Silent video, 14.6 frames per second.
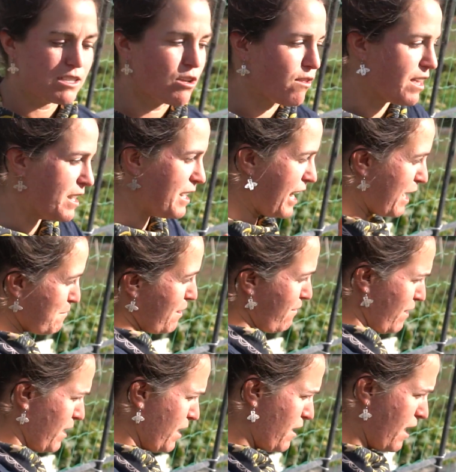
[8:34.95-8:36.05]
So the name
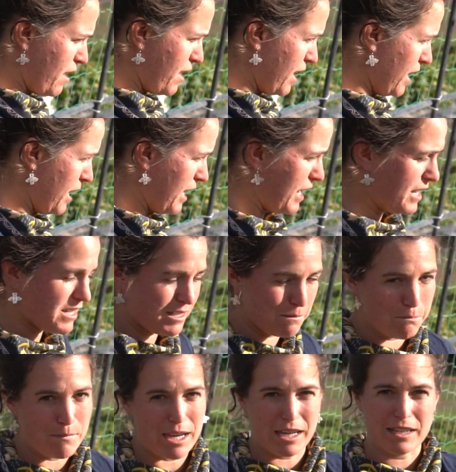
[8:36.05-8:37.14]
of the garden is
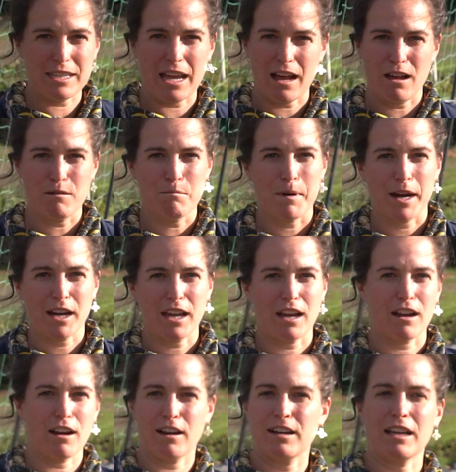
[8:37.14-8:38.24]
Midtown Market
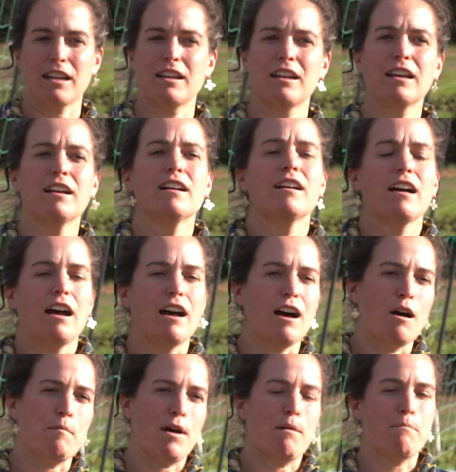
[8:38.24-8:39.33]
Garden.
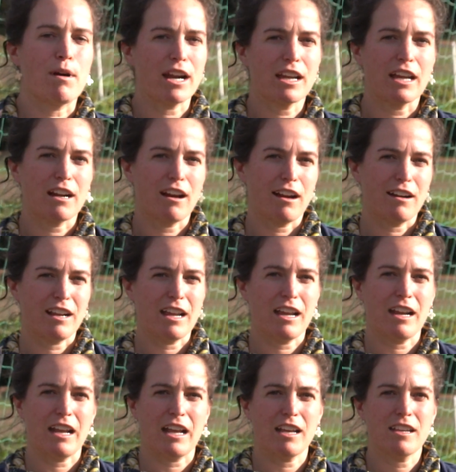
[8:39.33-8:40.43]
A market
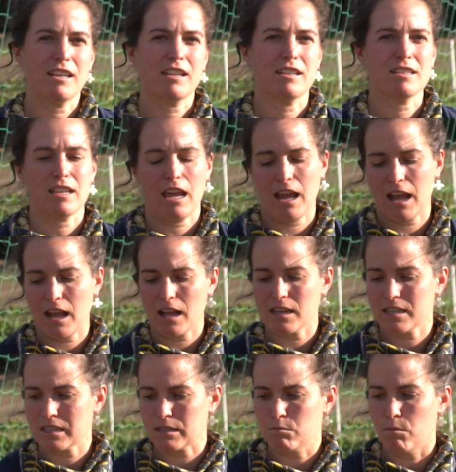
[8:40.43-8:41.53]
garden is a
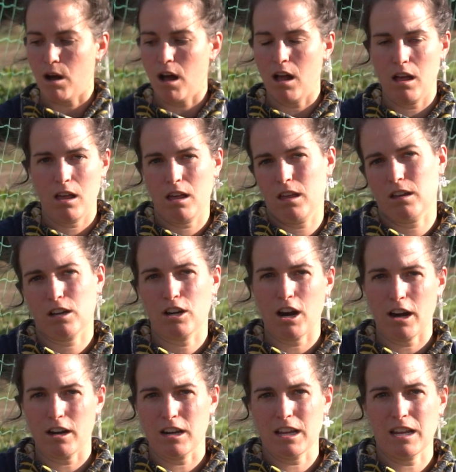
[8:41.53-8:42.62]
small
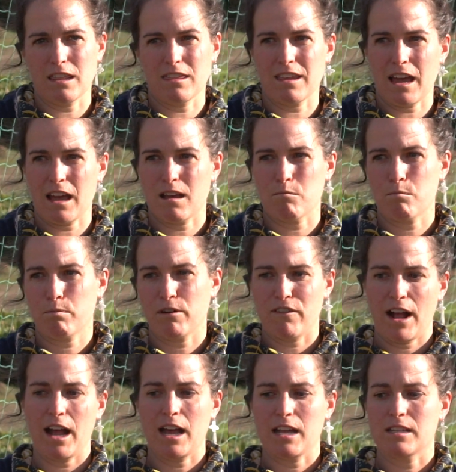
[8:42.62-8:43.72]
garden that
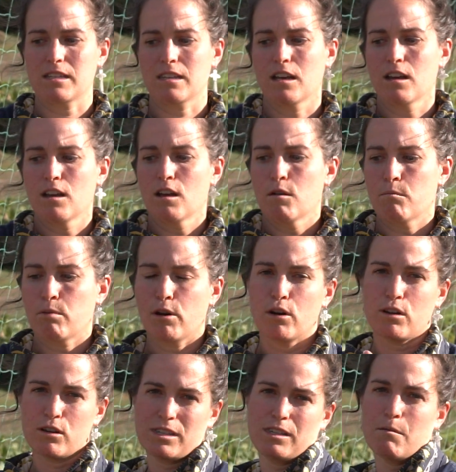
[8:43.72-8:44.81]
provides
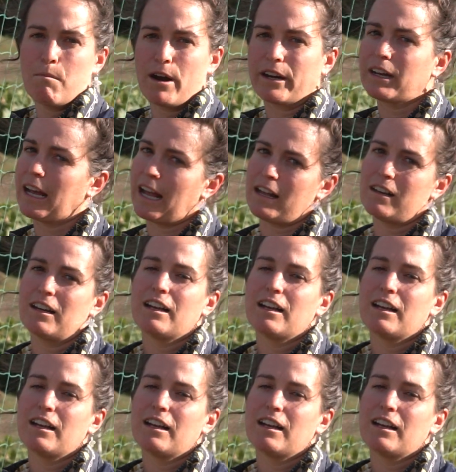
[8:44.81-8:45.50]
produce to market.